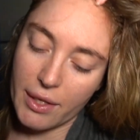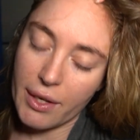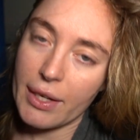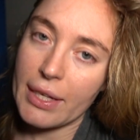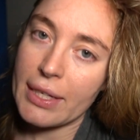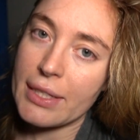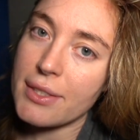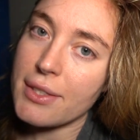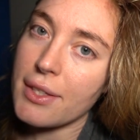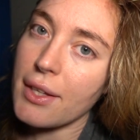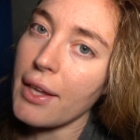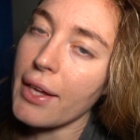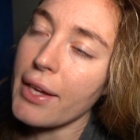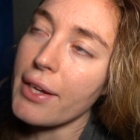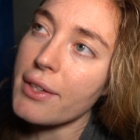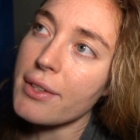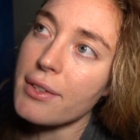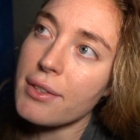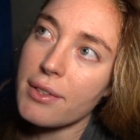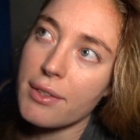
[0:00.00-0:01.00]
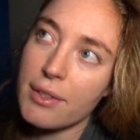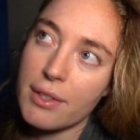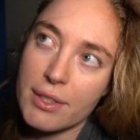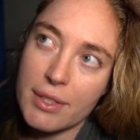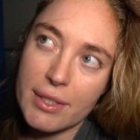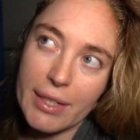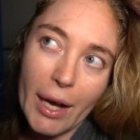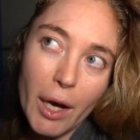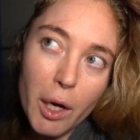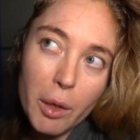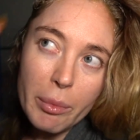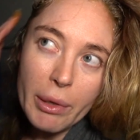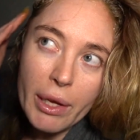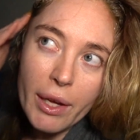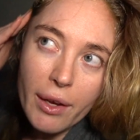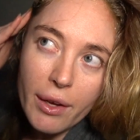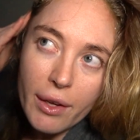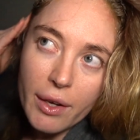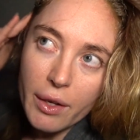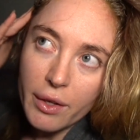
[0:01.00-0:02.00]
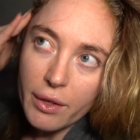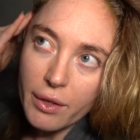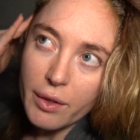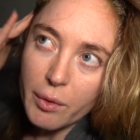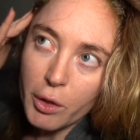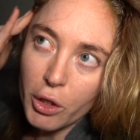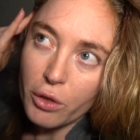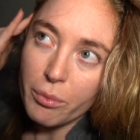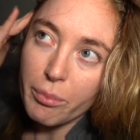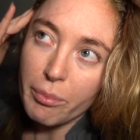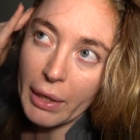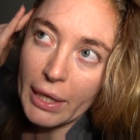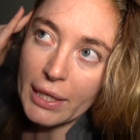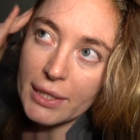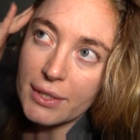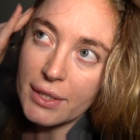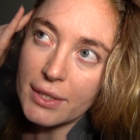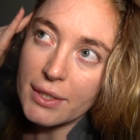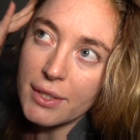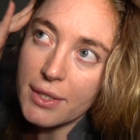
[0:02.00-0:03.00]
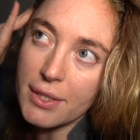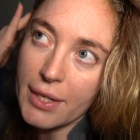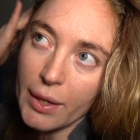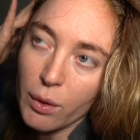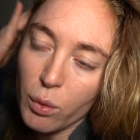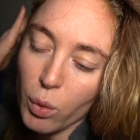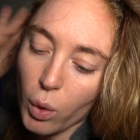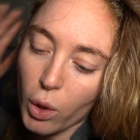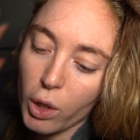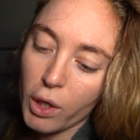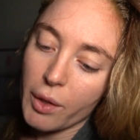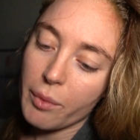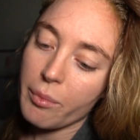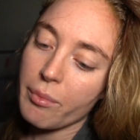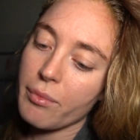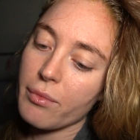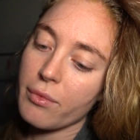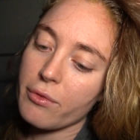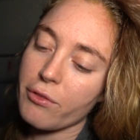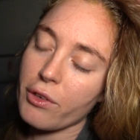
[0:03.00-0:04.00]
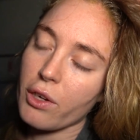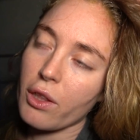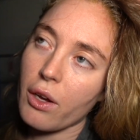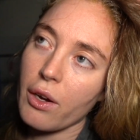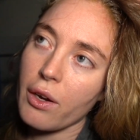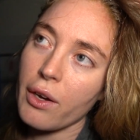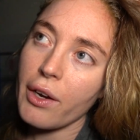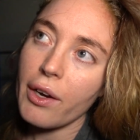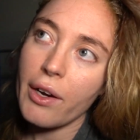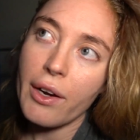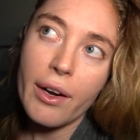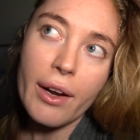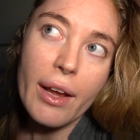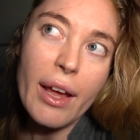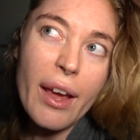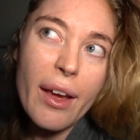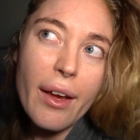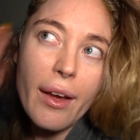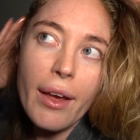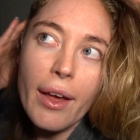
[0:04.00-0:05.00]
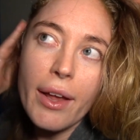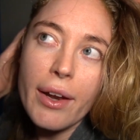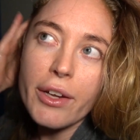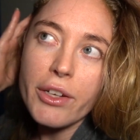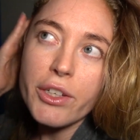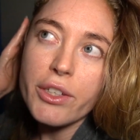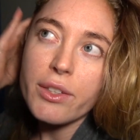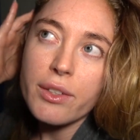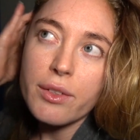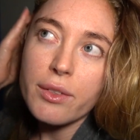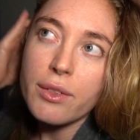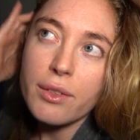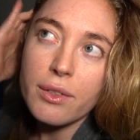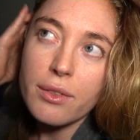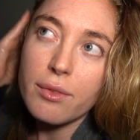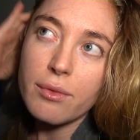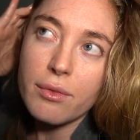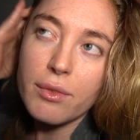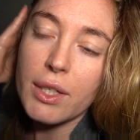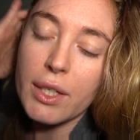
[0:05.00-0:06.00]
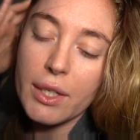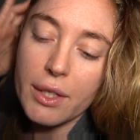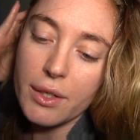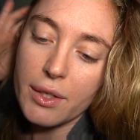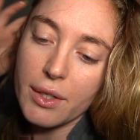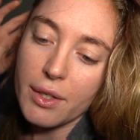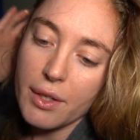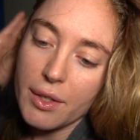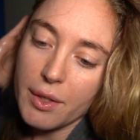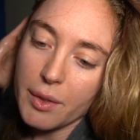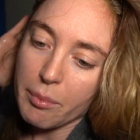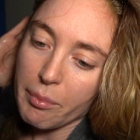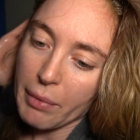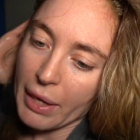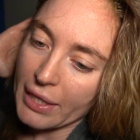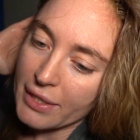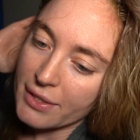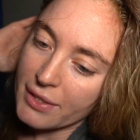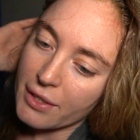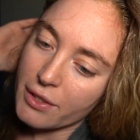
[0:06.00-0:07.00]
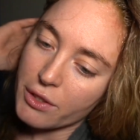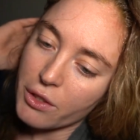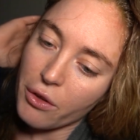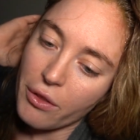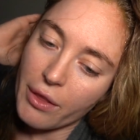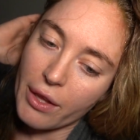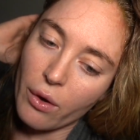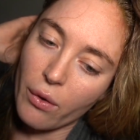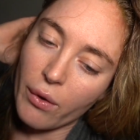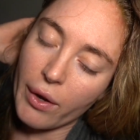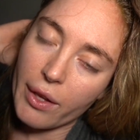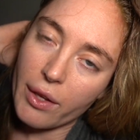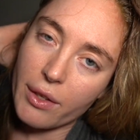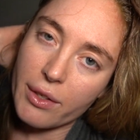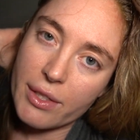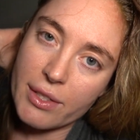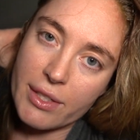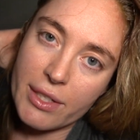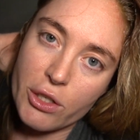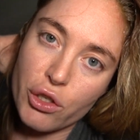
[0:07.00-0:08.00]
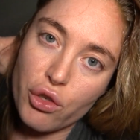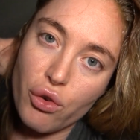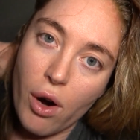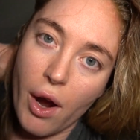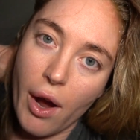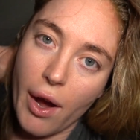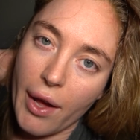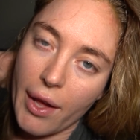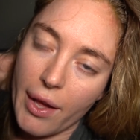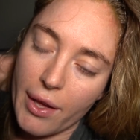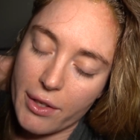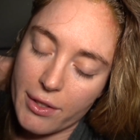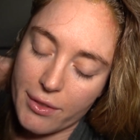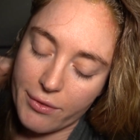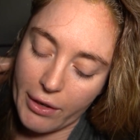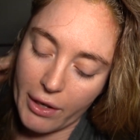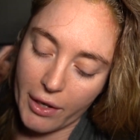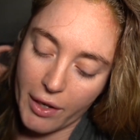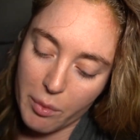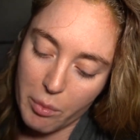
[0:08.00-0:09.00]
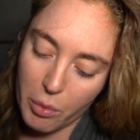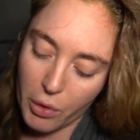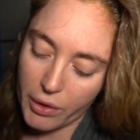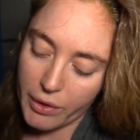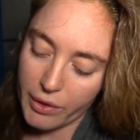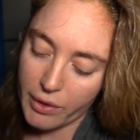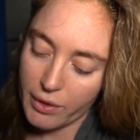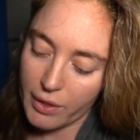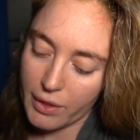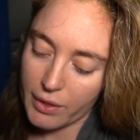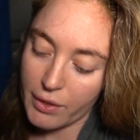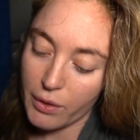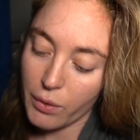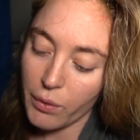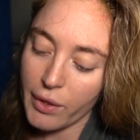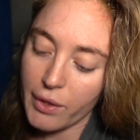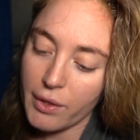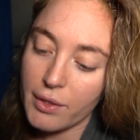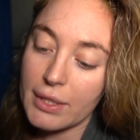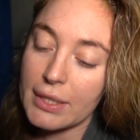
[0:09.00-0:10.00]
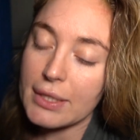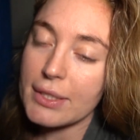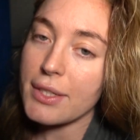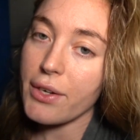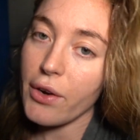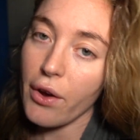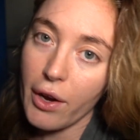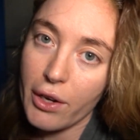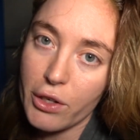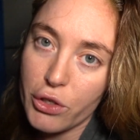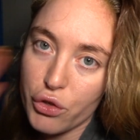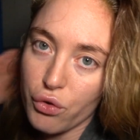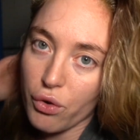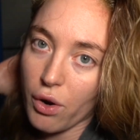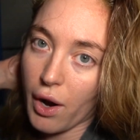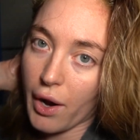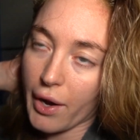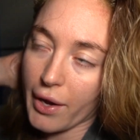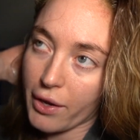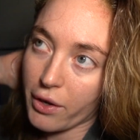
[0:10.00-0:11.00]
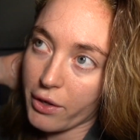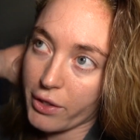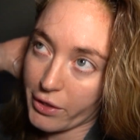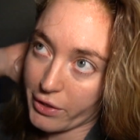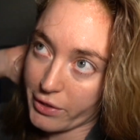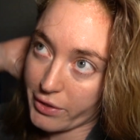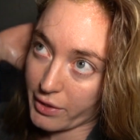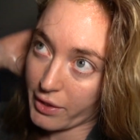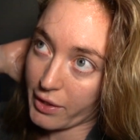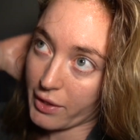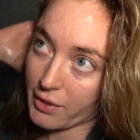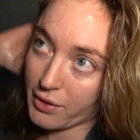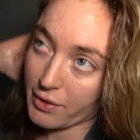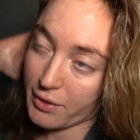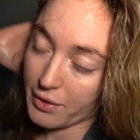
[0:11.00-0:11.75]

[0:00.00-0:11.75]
insulates the scalp and kind of makes it stay warm for longer, and it just makes it so the oil doesn't dry. It's very important that the oil does not dry on your skin,